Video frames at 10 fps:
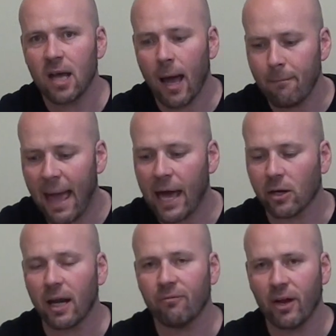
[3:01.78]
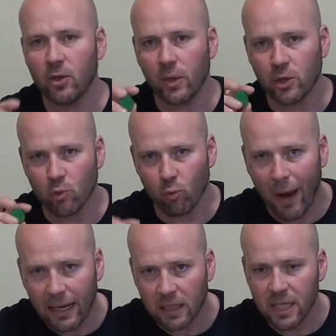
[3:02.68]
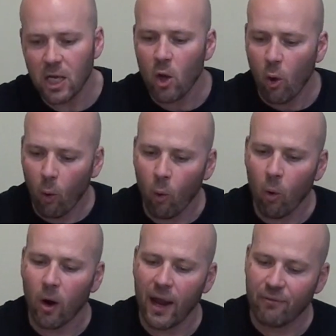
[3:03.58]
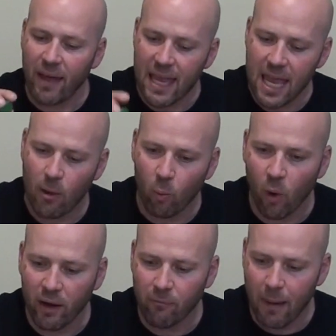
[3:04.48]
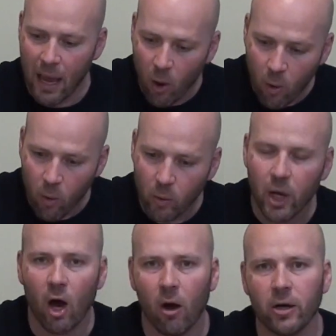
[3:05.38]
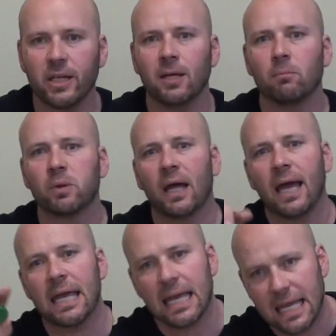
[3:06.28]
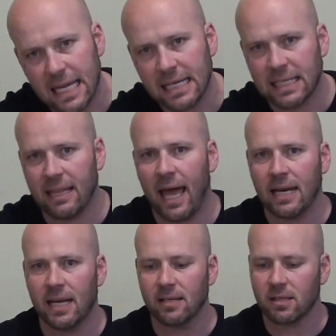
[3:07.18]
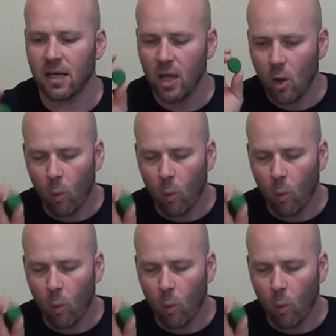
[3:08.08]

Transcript: not matter if I do it directly or if I hit one of my own already in play into that disc.